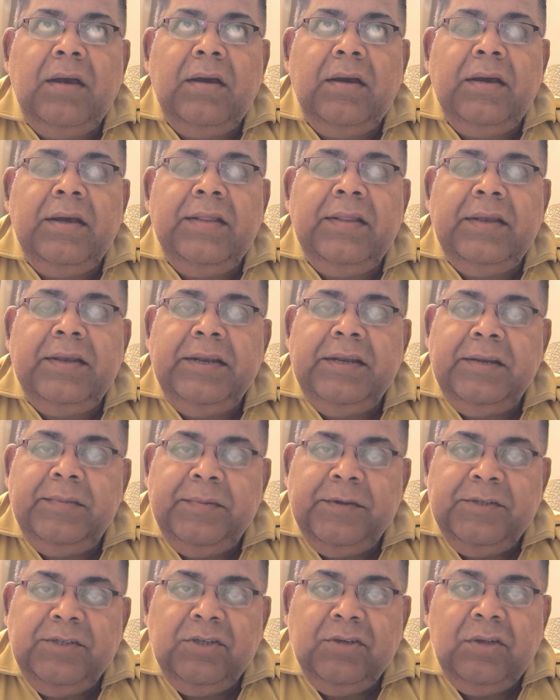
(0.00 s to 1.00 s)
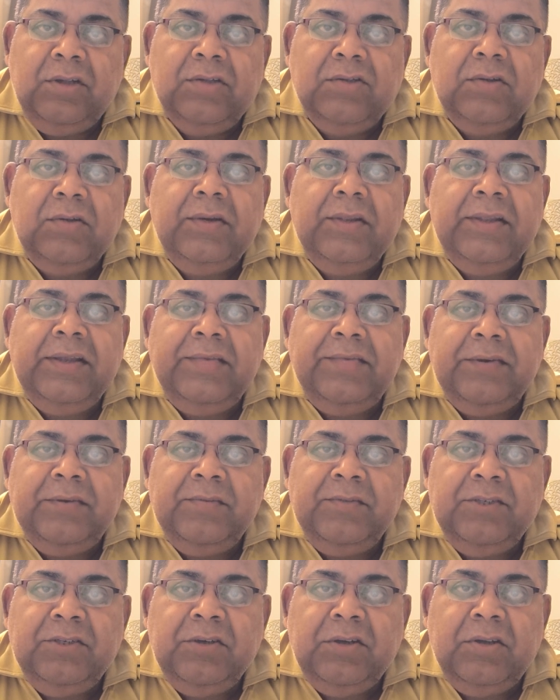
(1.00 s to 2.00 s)
in the NEET PG also, in the
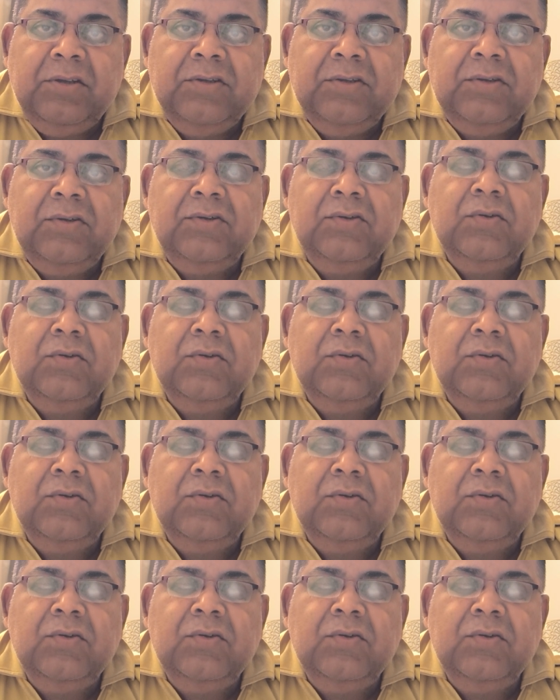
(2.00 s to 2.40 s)
FMGE also.